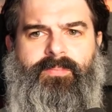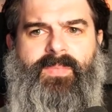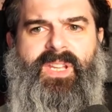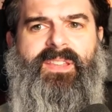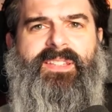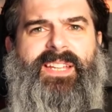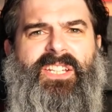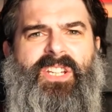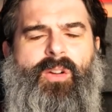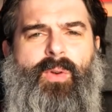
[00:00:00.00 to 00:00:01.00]
There's
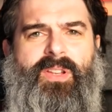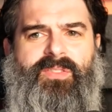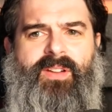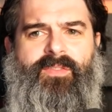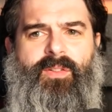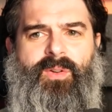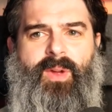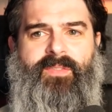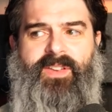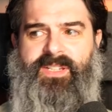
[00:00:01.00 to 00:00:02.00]
actually a quite straightforward way
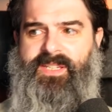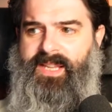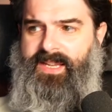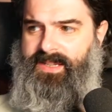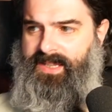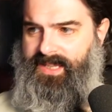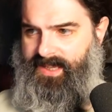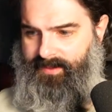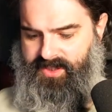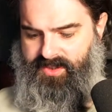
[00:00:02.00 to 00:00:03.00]
of fixing that.
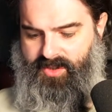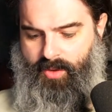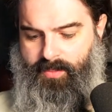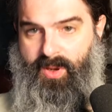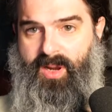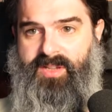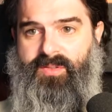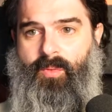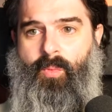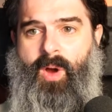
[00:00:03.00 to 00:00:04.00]
If we just go
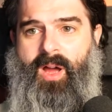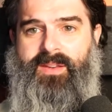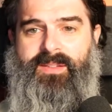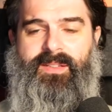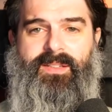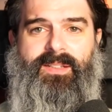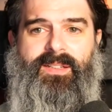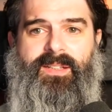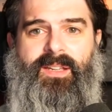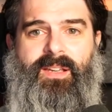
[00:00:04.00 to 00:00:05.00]
+1,
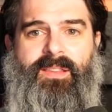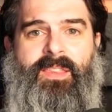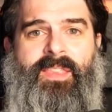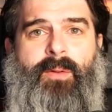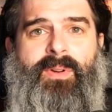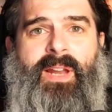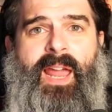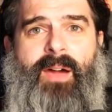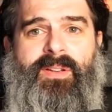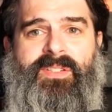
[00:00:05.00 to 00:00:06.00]
then that would
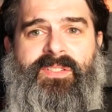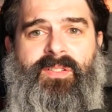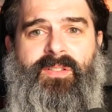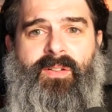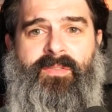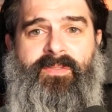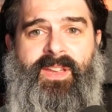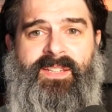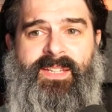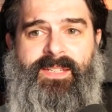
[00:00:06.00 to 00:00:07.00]
allow us to
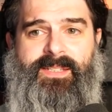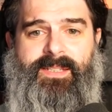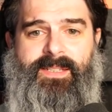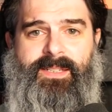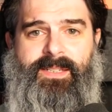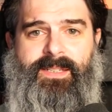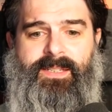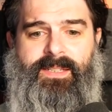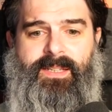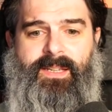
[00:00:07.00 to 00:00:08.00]
fix it.
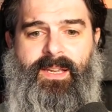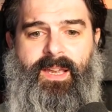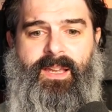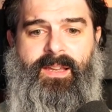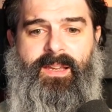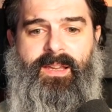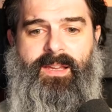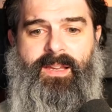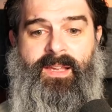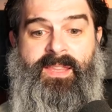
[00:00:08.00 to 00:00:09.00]

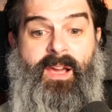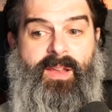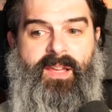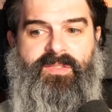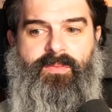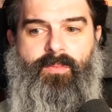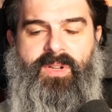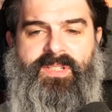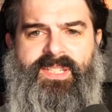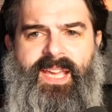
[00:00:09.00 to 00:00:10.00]
And now counts from 1
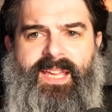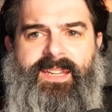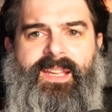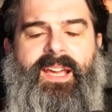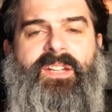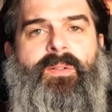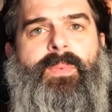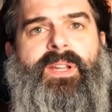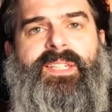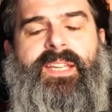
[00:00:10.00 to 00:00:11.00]
to 10. And do you remember I
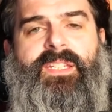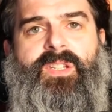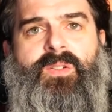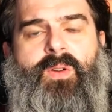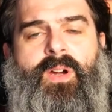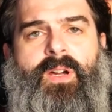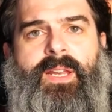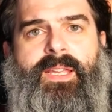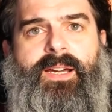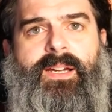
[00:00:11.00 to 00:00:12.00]
said to you
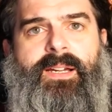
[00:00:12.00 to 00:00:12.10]
earlier,